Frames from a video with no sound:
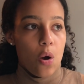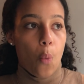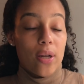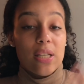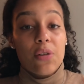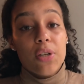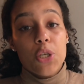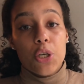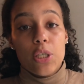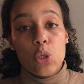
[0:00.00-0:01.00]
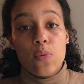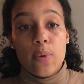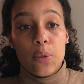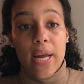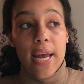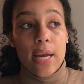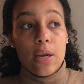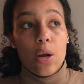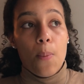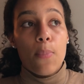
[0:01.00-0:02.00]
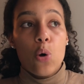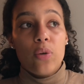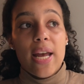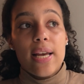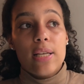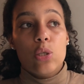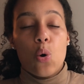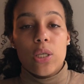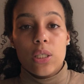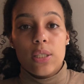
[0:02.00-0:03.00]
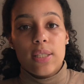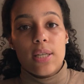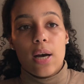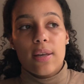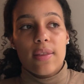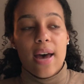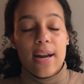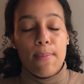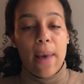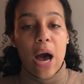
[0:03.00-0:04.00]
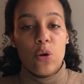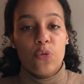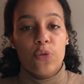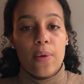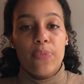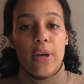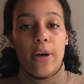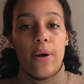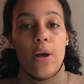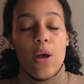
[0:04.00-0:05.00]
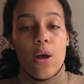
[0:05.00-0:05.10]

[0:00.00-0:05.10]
Once I return it to MONAT, MONAT is going to deduct that amount from the